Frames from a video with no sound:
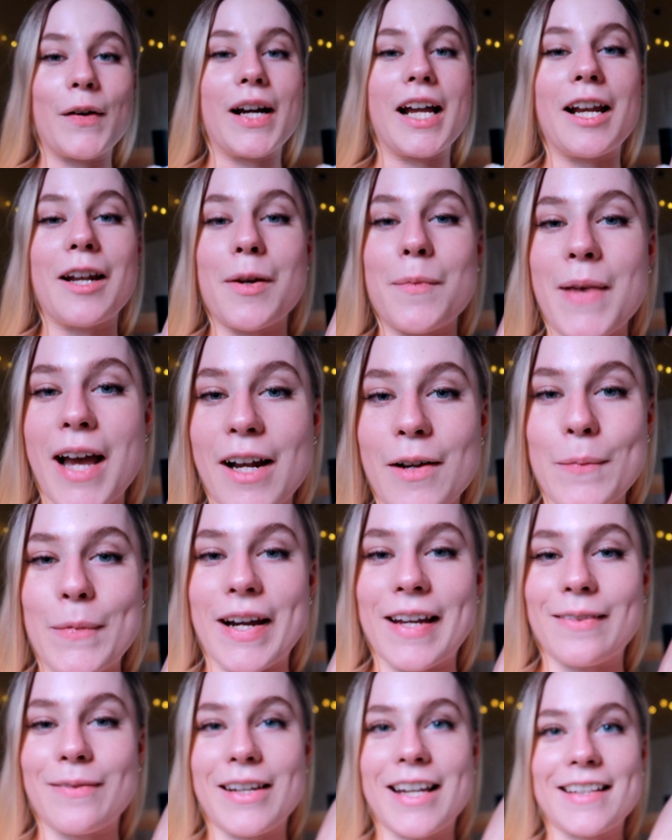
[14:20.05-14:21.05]
And I'm out of
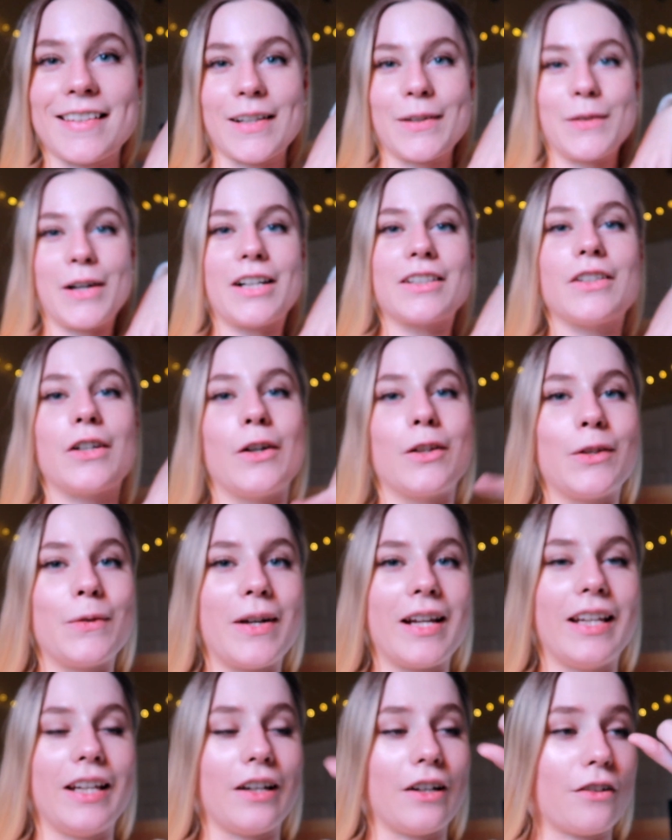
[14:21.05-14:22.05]
breath because I walked all the
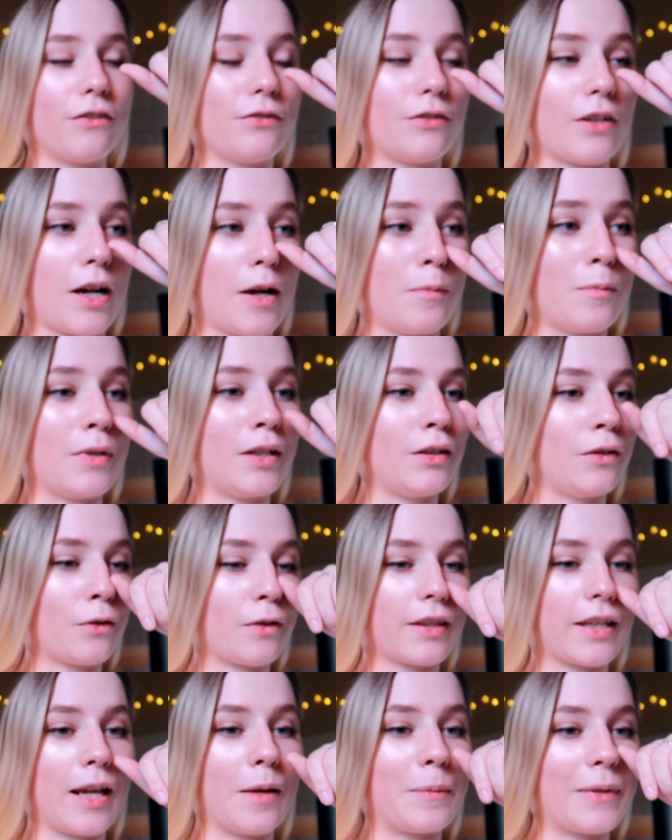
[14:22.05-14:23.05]
way here from
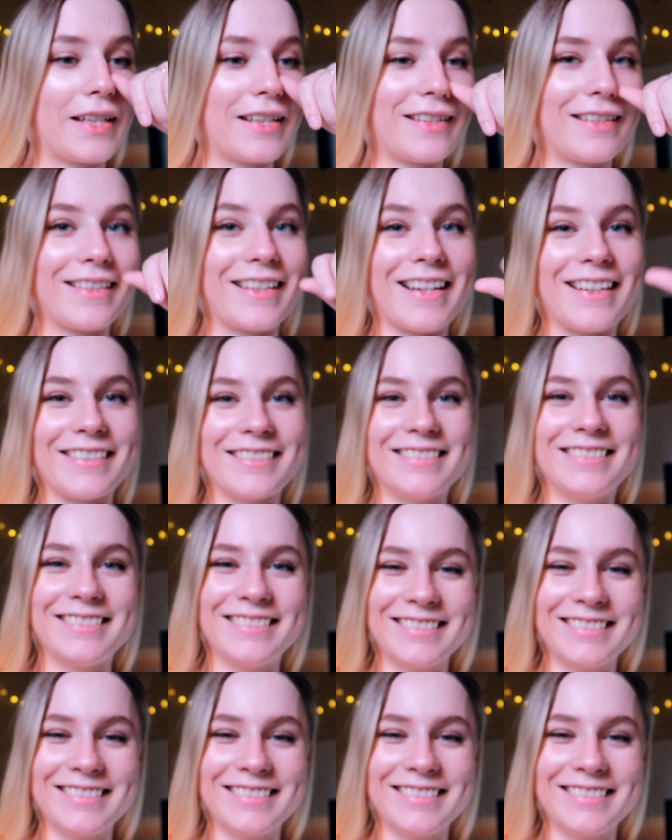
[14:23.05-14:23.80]
North Campus, so.